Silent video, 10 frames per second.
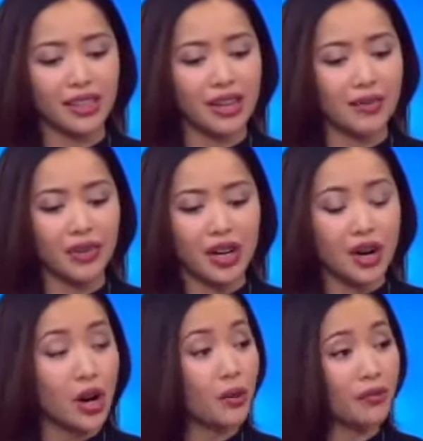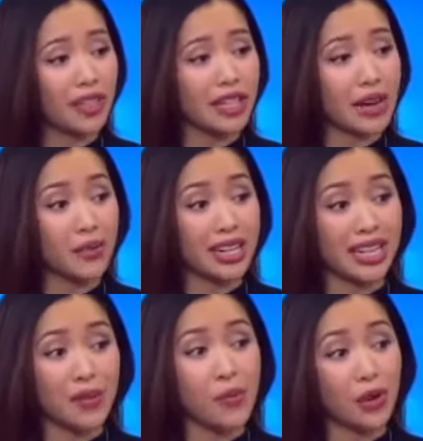Um, hopefully, I want to
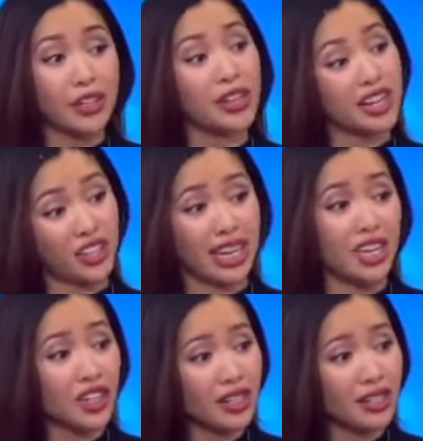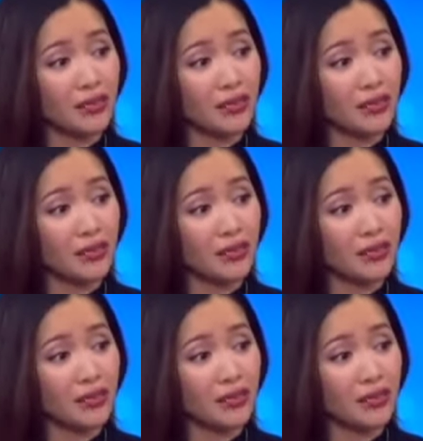get more into education.